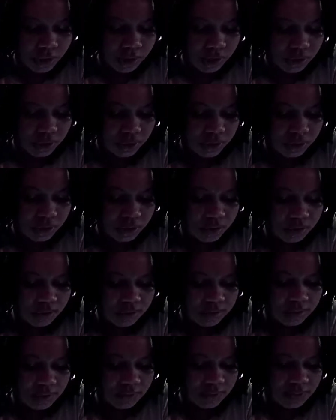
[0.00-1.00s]
You
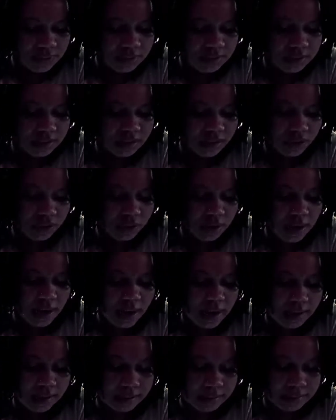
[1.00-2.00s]
couldn't even see her
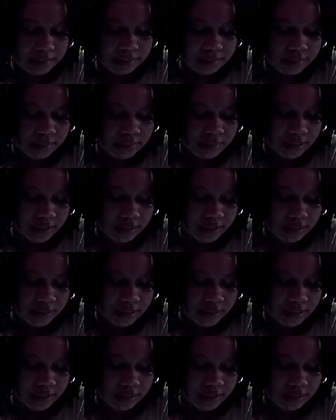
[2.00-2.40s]
eyes.